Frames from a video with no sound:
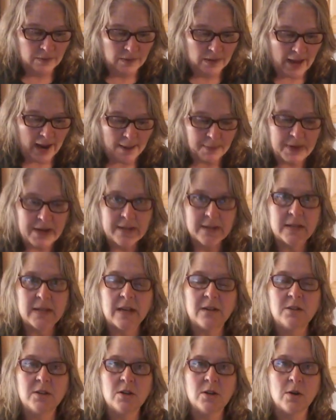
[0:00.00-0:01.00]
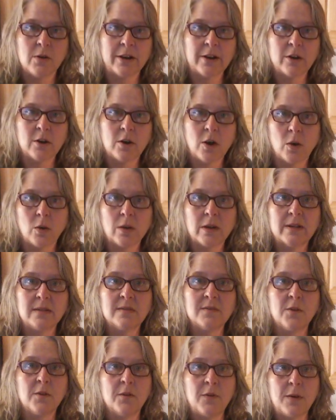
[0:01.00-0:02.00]
that being said, do you know what your goal
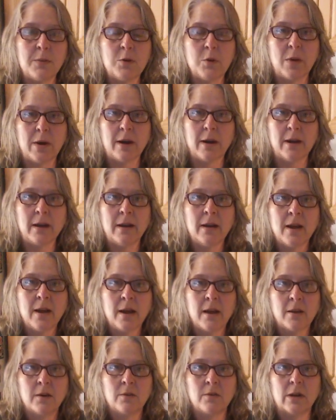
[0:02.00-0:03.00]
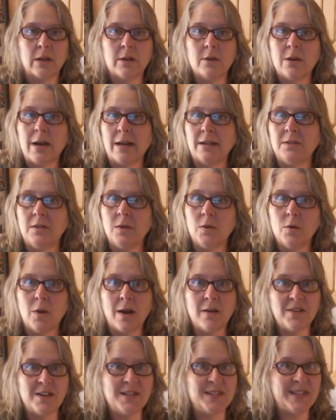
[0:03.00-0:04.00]
is for February? Really, you guys, you
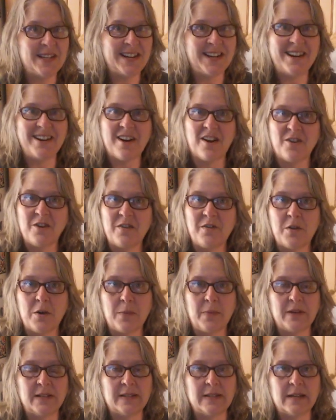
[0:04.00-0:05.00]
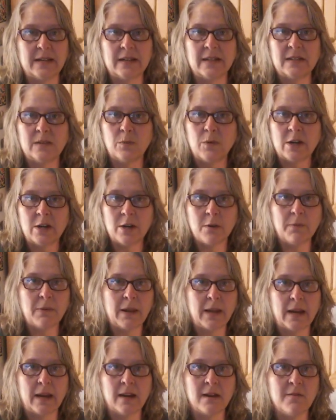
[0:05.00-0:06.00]
are the CEO of your business. What are you
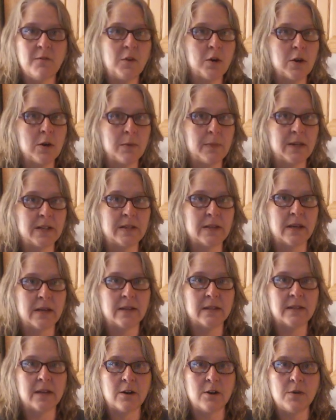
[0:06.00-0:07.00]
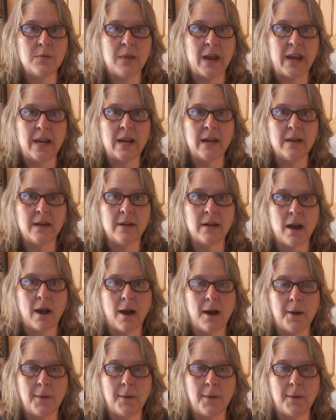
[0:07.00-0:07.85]
planning for your business? Are you making